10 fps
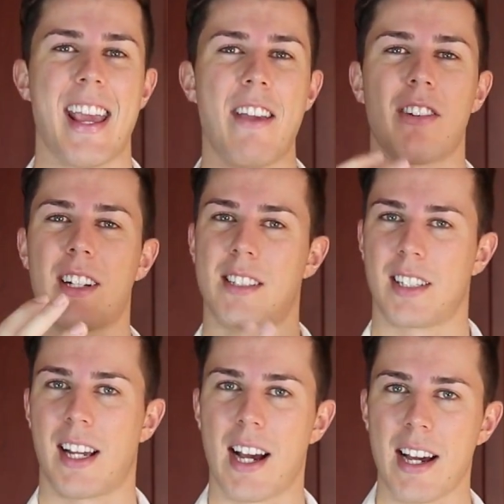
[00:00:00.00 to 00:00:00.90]
Even as
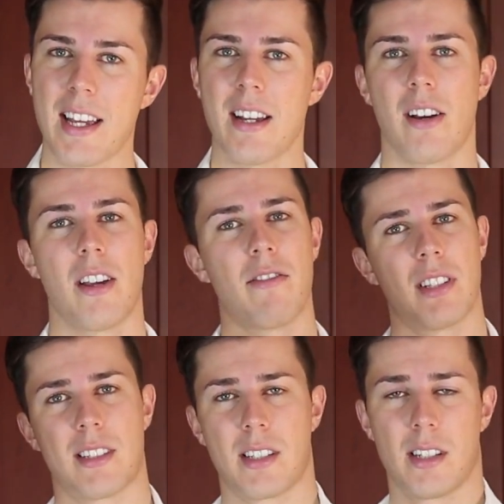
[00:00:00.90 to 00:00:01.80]
a guy,
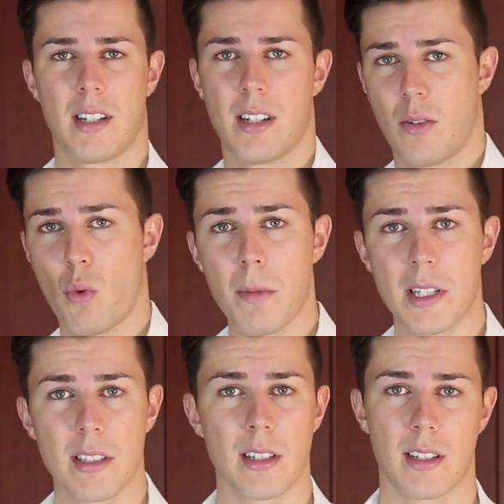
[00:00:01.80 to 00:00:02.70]
even as a, a
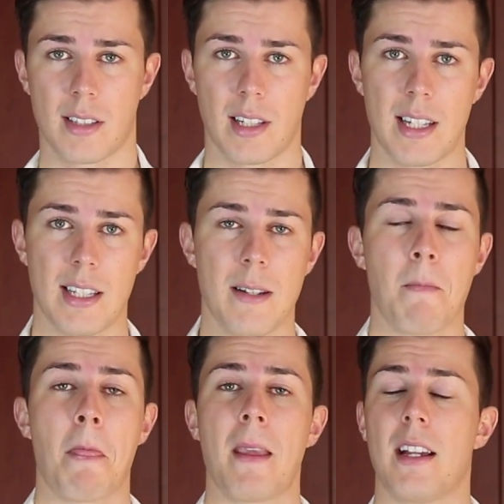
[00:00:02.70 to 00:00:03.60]
woman, as a lady,
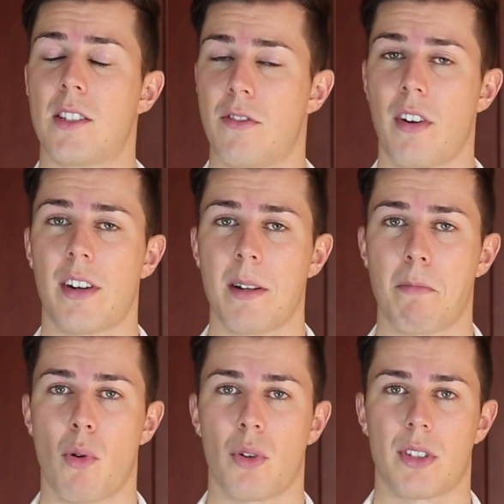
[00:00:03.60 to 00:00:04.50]
it's very
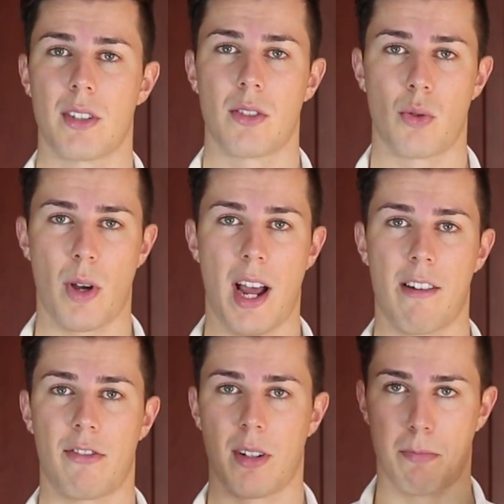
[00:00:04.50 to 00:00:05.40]
important to
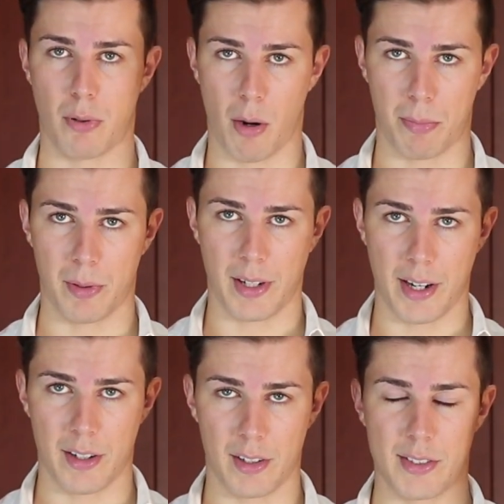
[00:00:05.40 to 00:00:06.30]
have a proper
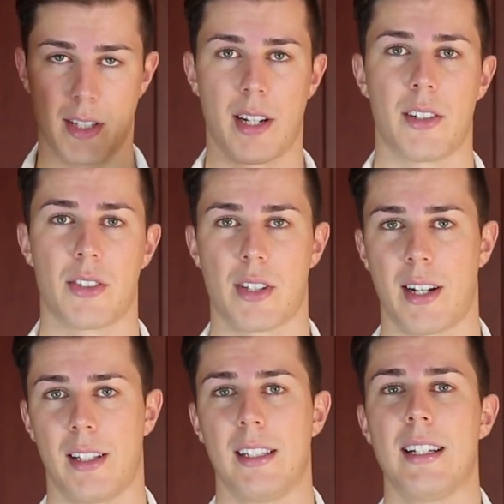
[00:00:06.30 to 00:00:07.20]
hair,
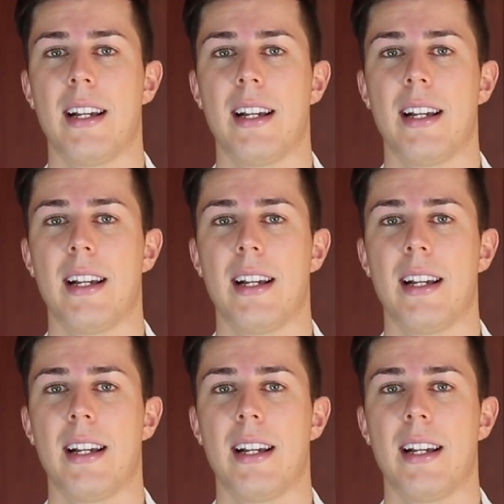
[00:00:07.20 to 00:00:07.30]
hairstyle.